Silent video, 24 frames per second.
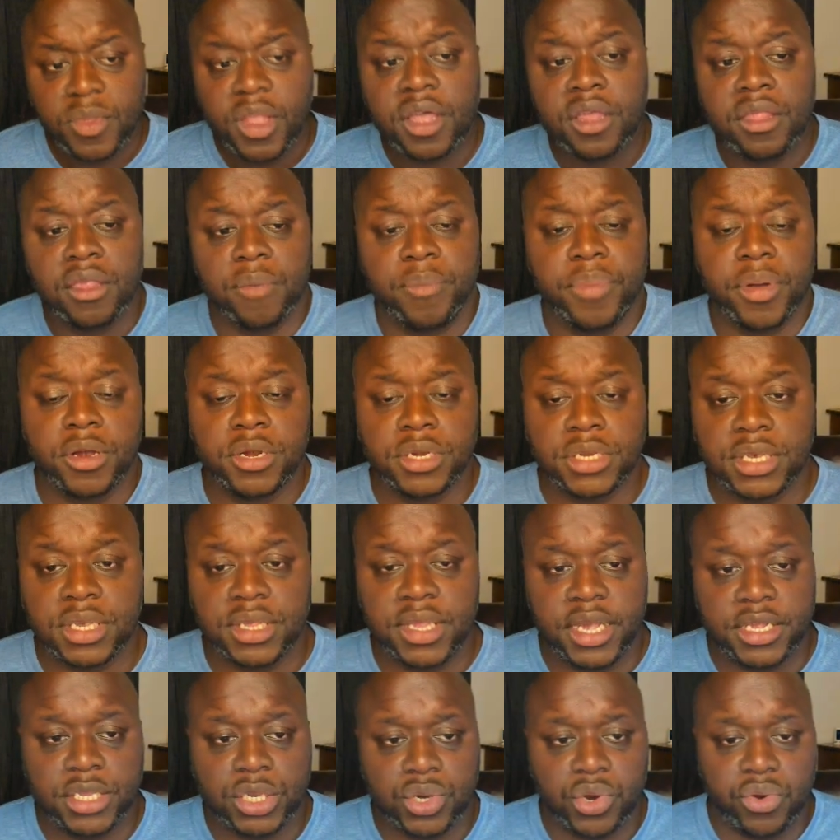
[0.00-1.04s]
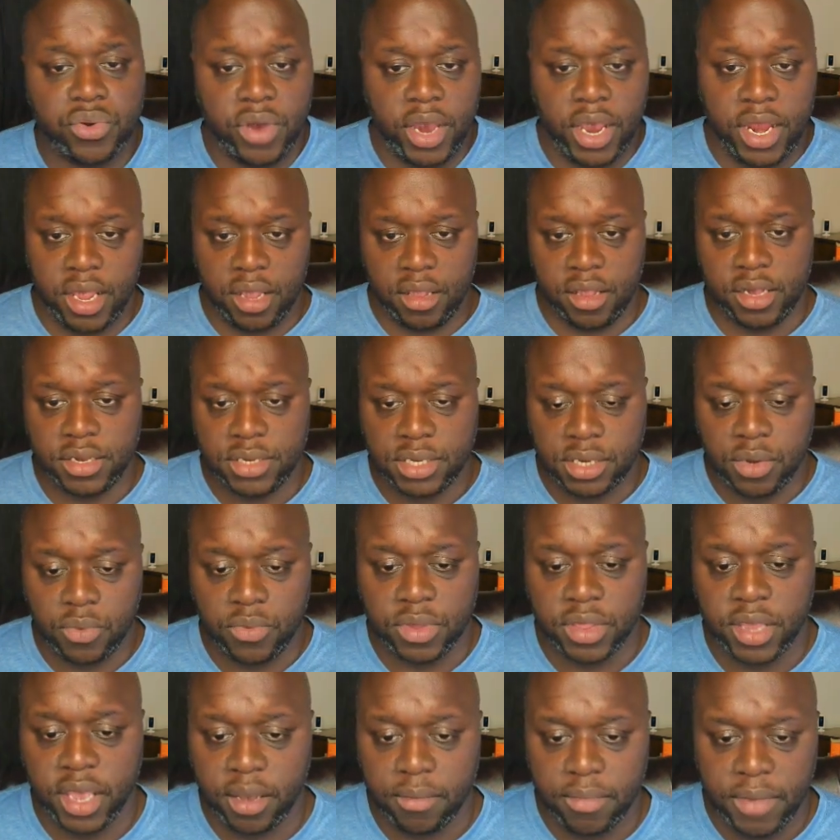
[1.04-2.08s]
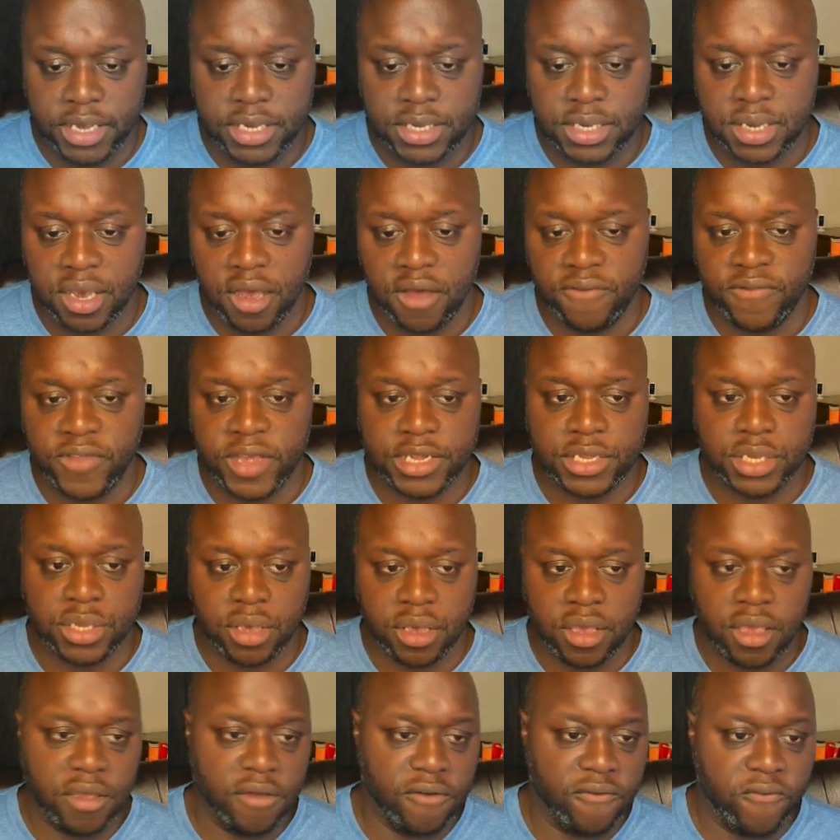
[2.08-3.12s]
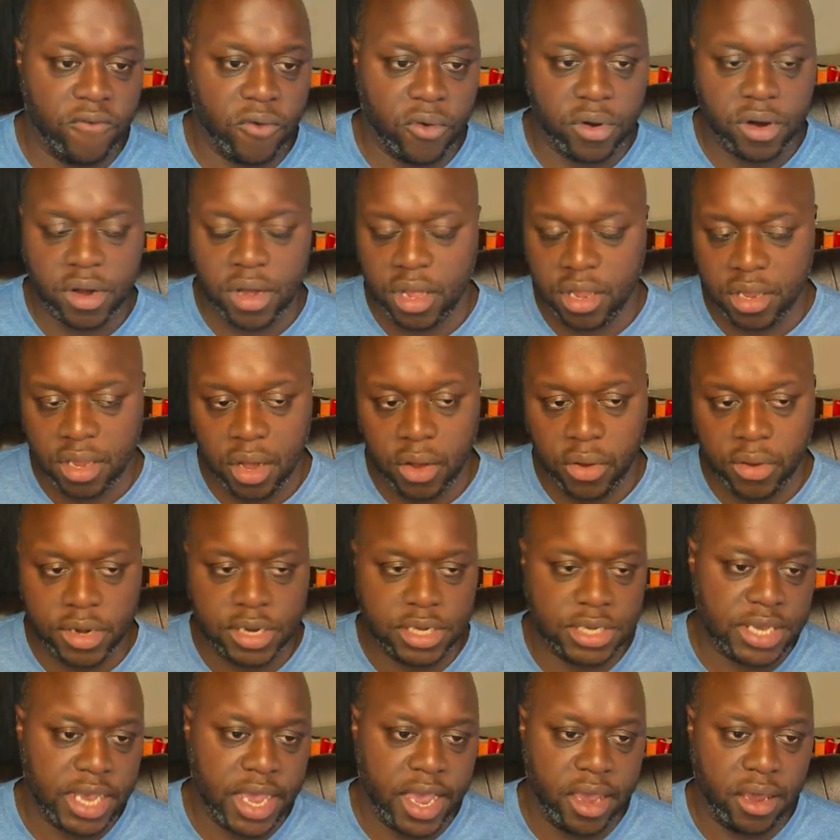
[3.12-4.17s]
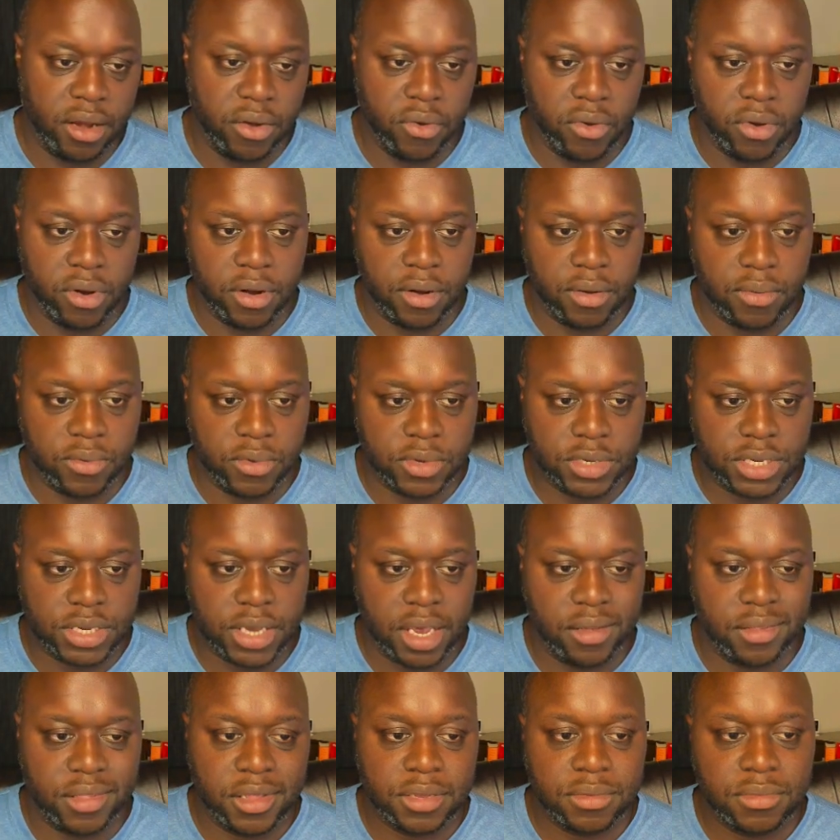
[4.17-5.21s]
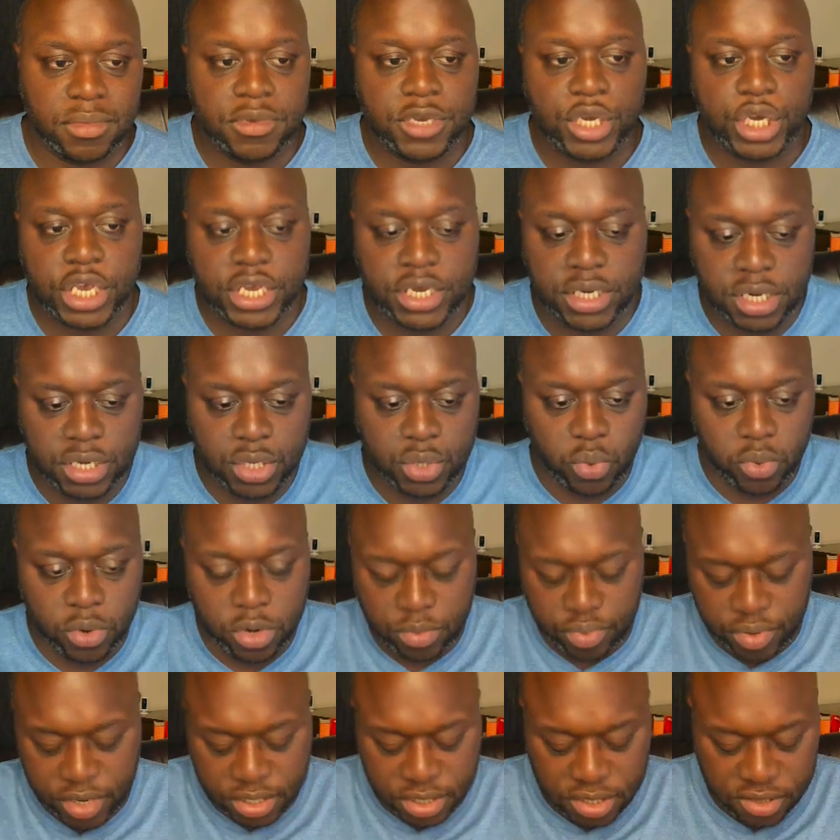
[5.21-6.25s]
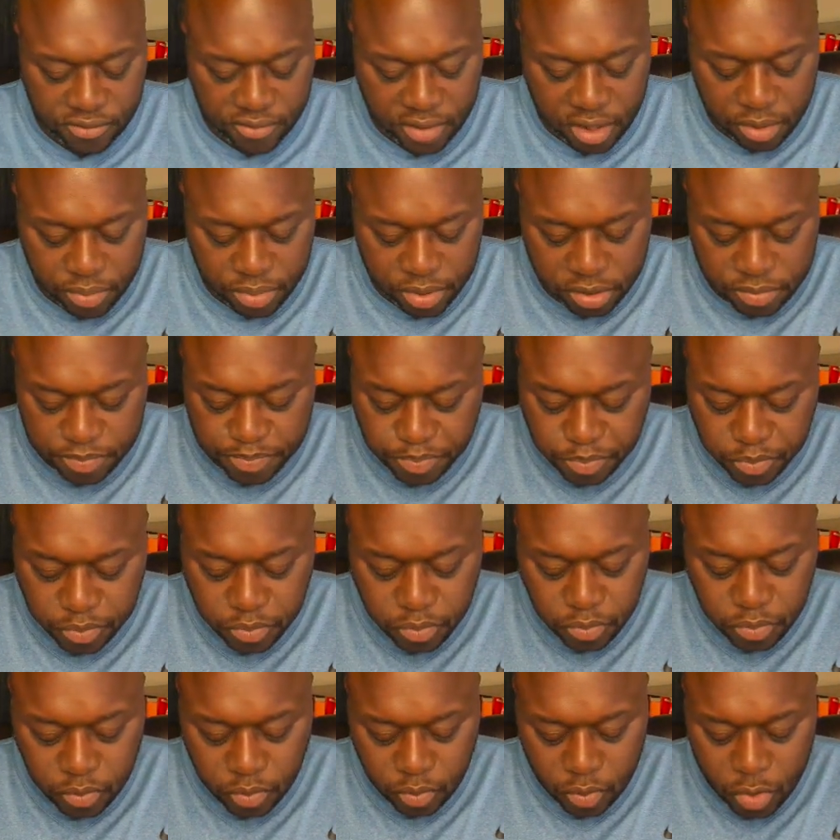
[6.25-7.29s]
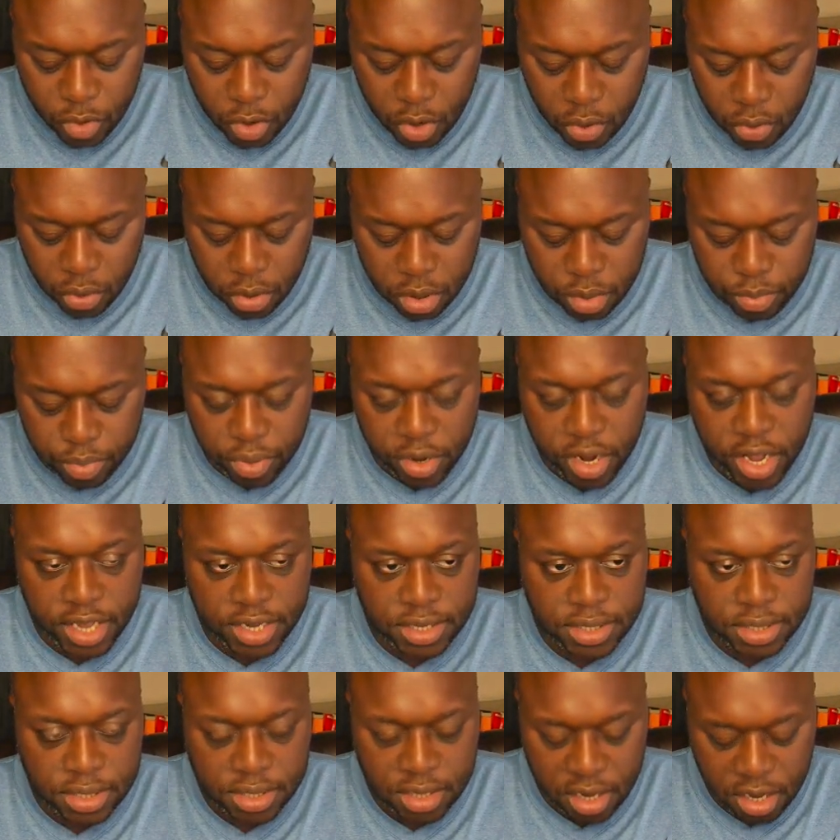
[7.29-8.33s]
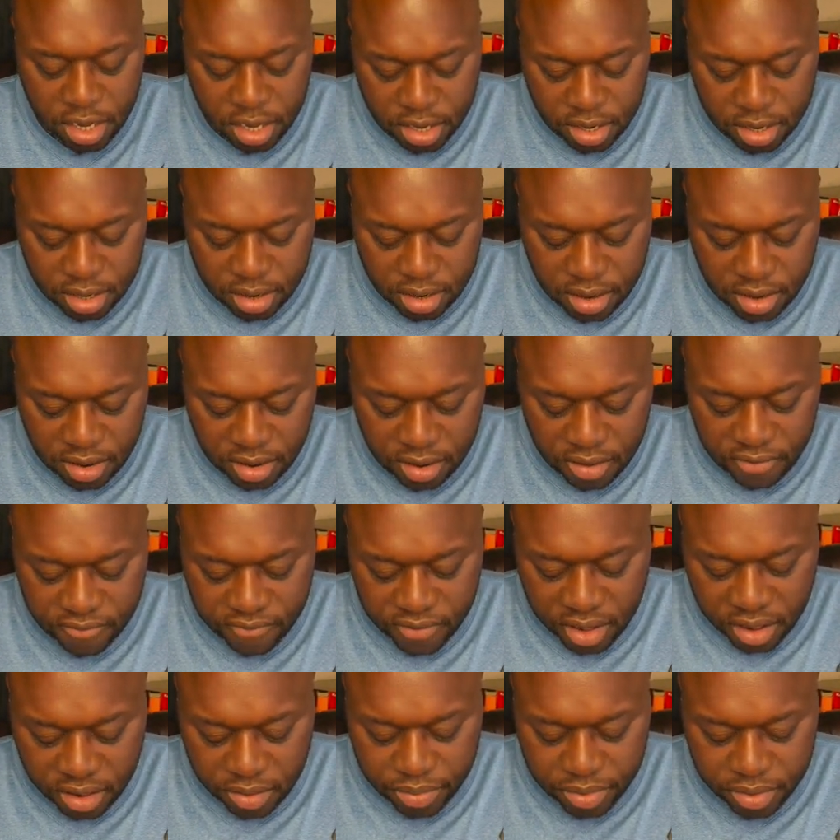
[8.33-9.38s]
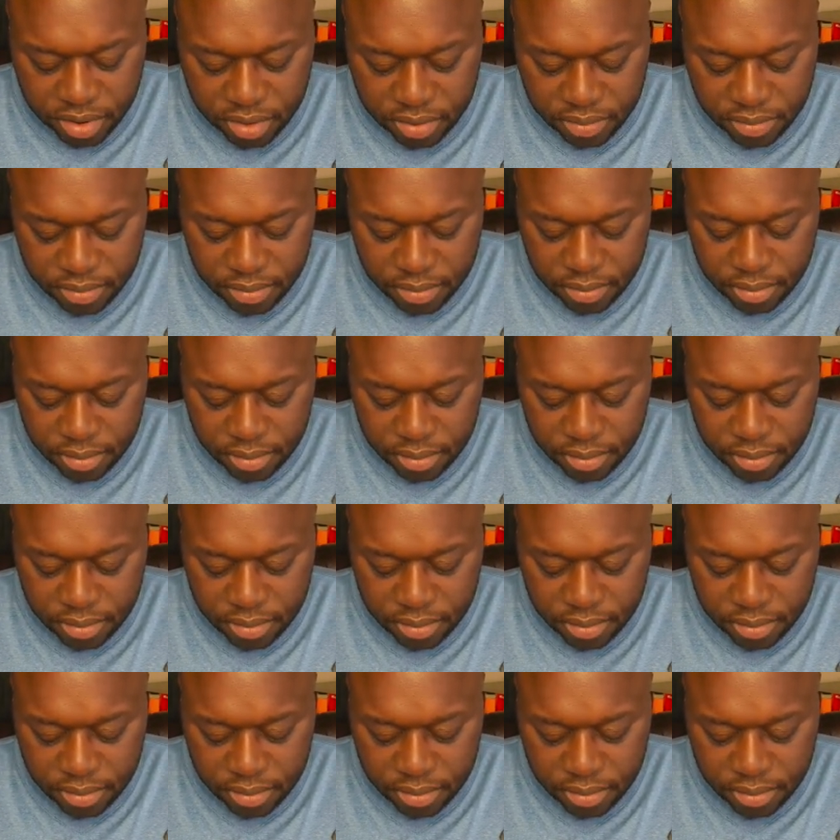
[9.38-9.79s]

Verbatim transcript: the person that's creating this, someone like myself that's looking for a logo design, or we'll say, let me change it to WordPress developer. WordPress developer.